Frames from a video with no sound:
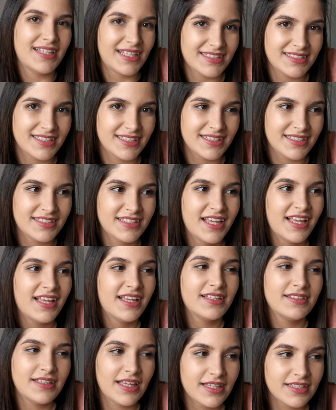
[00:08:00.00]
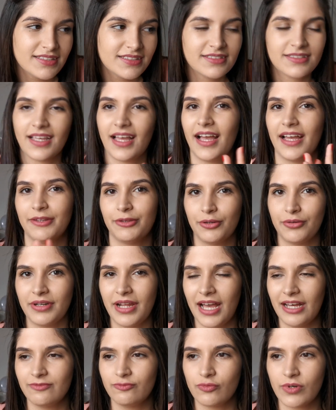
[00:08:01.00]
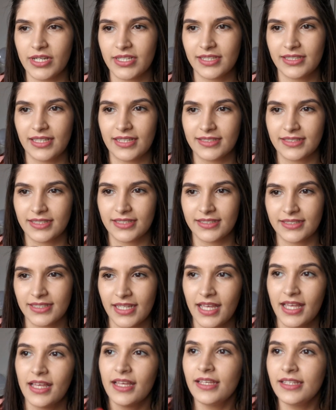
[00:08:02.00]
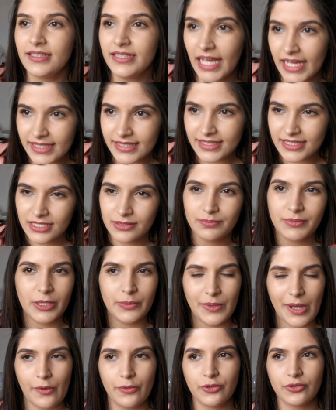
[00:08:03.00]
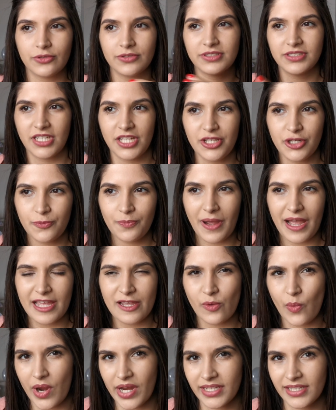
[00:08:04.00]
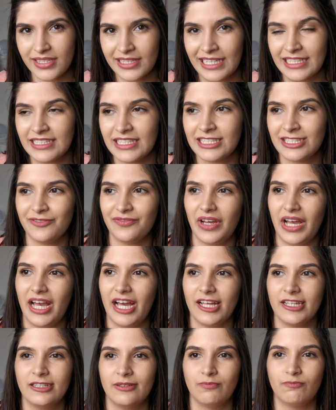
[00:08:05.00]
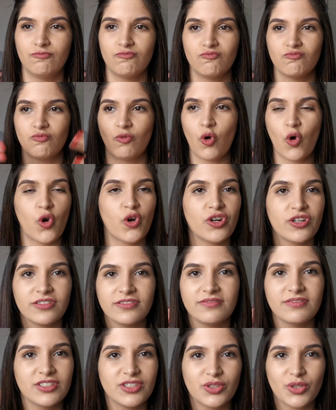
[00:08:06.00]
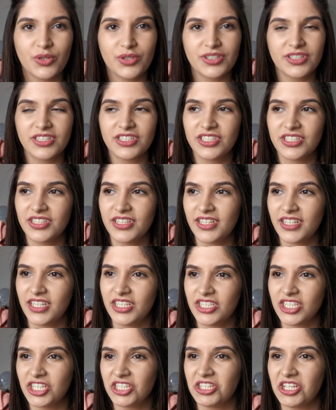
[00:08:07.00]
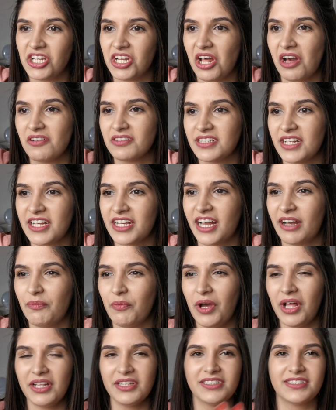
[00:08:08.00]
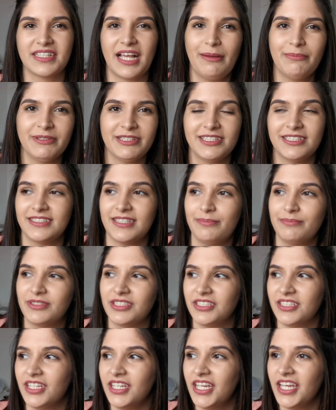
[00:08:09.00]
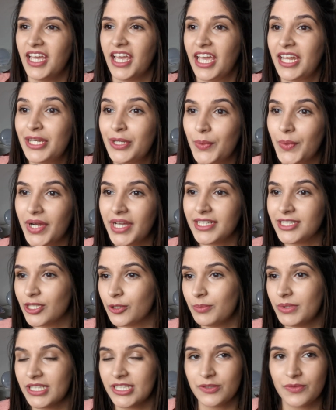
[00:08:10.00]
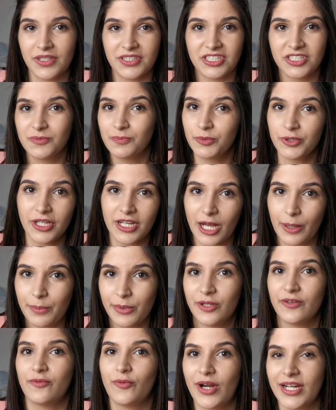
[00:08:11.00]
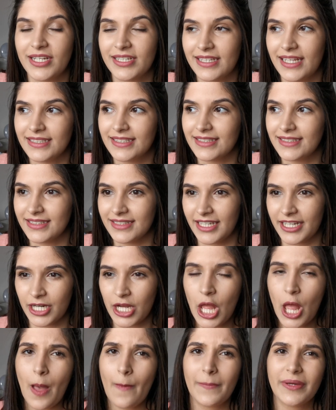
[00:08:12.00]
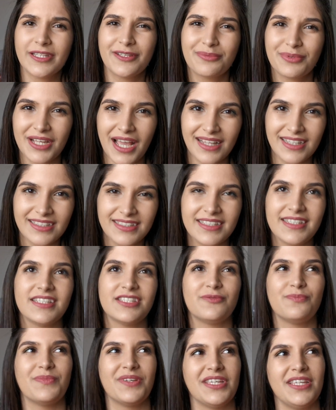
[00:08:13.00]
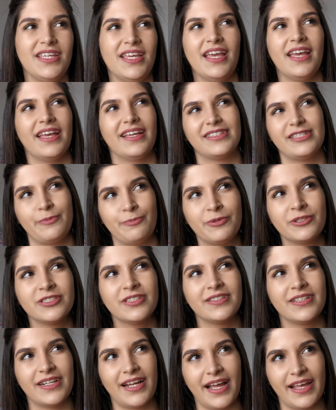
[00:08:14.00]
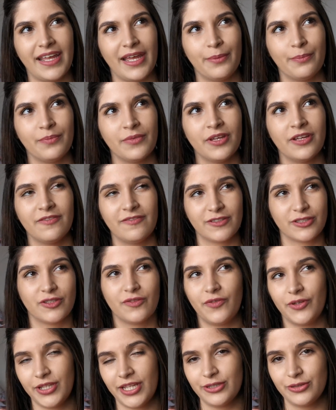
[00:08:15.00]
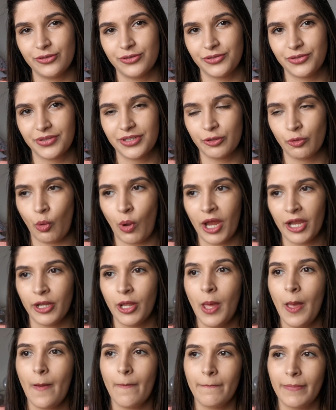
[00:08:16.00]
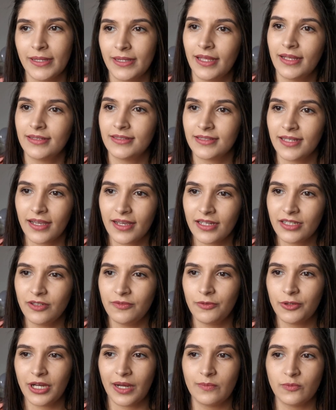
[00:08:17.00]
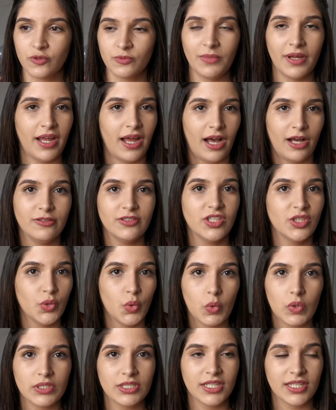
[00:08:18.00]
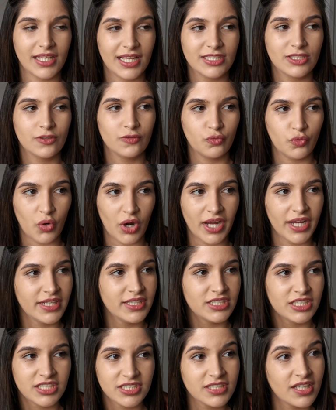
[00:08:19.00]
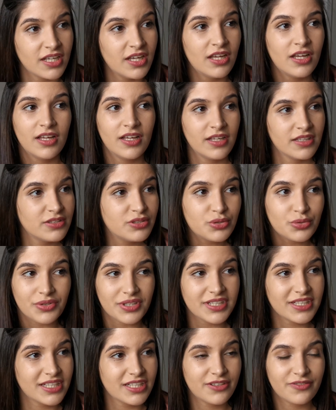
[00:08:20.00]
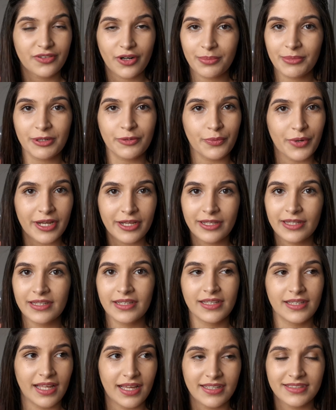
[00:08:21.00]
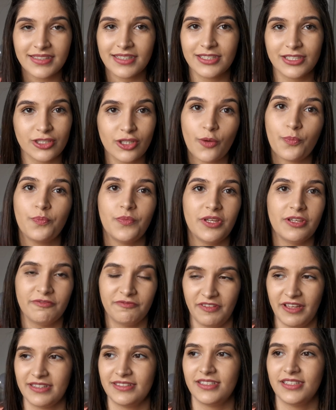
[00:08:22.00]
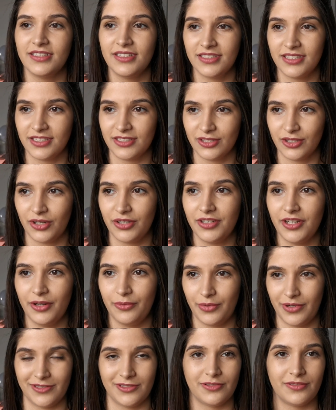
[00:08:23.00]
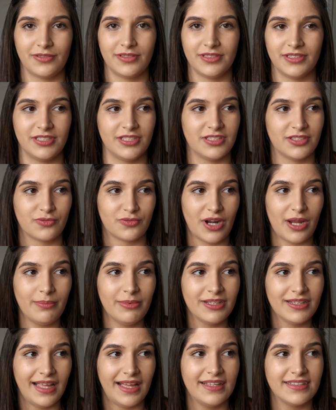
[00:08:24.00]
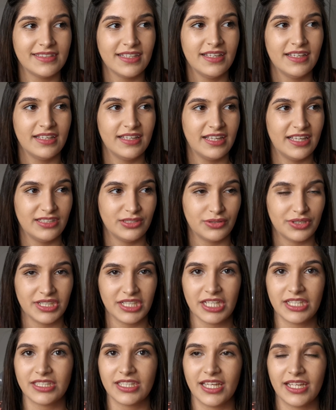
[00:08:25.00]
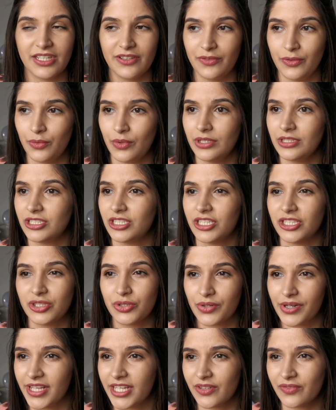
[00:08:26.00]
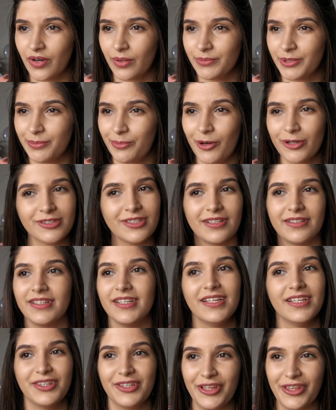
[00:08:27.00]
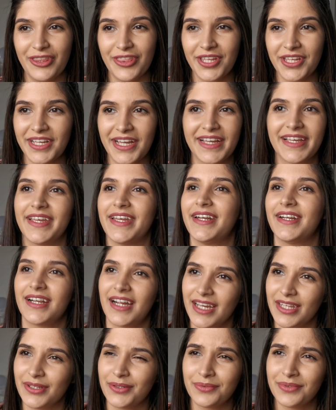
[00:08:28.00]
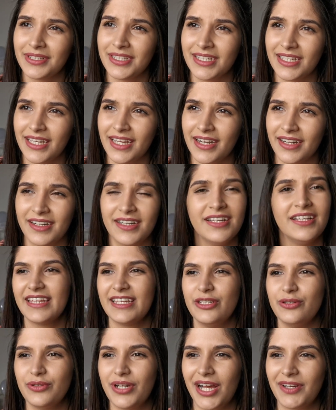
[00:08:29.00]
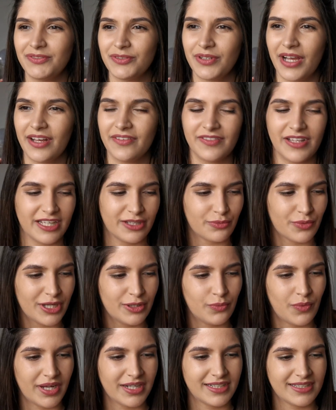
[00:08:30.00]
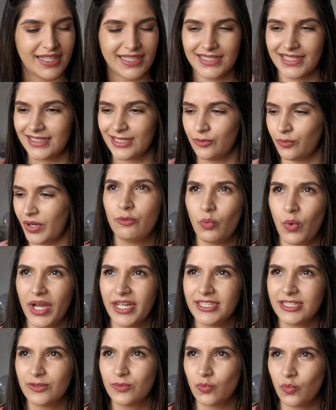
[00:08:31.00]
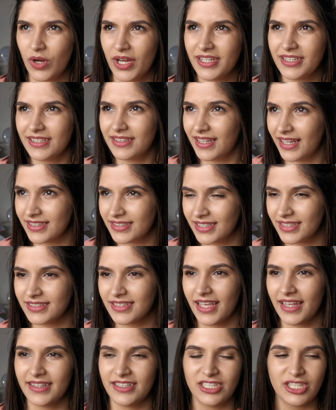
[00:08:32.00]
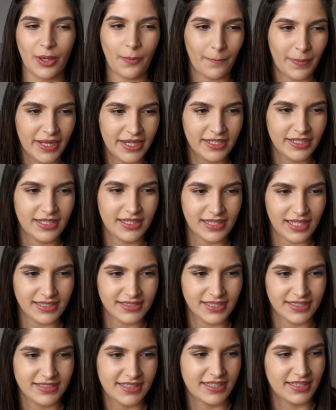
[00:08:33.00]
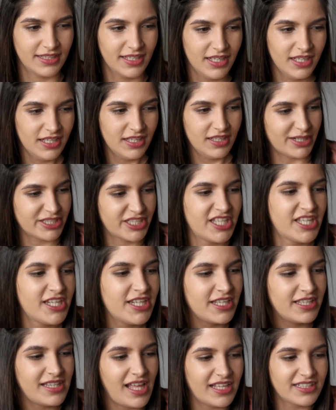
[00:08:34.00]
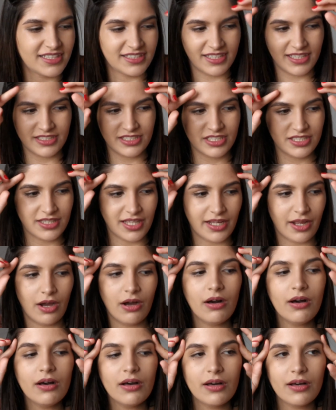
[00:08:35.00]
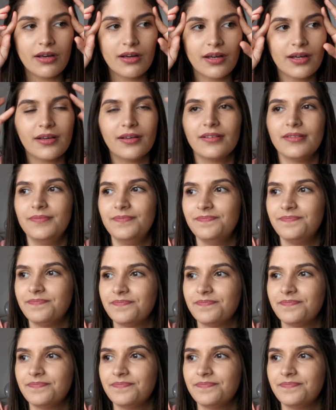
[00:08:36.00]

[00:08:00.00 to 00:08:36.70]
glasses. Yes, I don't have wine glasses. Yes, maybe I would consider buying wine glasses if I had more storage in the kitchen and I was like, well, this cabinet is empty anyway, so might as well just put a couple of wine glasses in there. But the reality is, me, as the person that I am, first of all, I don't drink wine. But then second, if you come to my house and you want a glass of wine, just drink it from a regular glass and stop being fancy. This is not a restaurant. Just grab a glass and drink it. And if you want, just drink it from the bottle. Do you think I care? I don't really care. And then you'd have to have like red wine glasses and white wine glasses and champagne glasses and martini glasses and just like, oh!